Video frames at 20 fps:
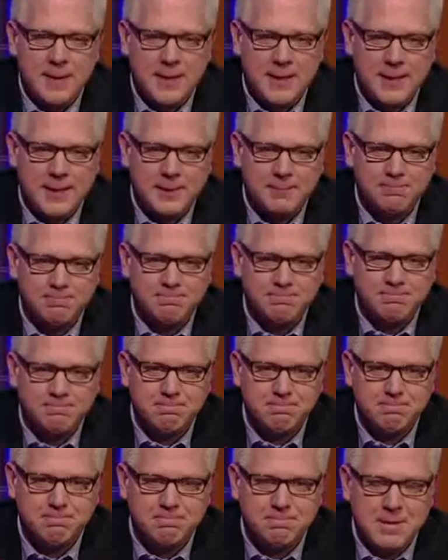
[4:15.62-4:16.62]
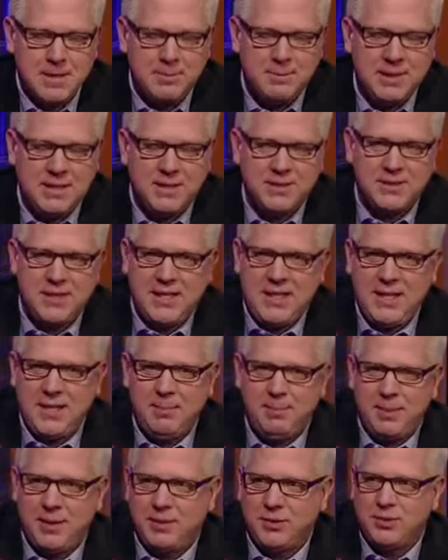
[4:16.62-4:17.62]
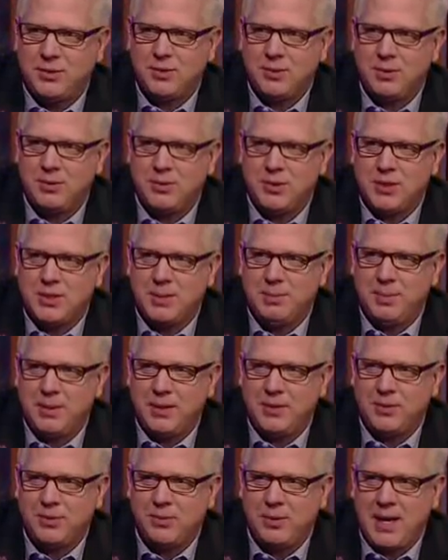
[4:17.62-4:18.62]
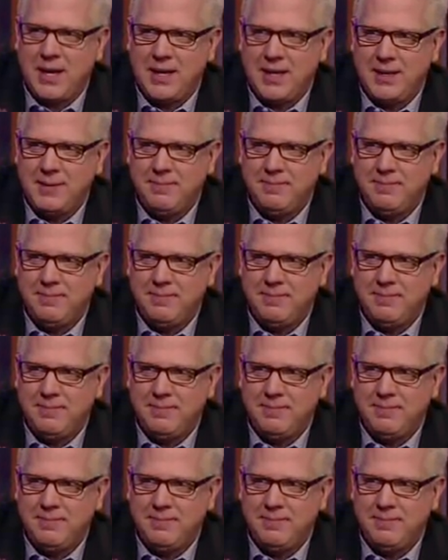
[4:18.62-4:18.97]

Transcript: um, because he compelled to, was compelled to write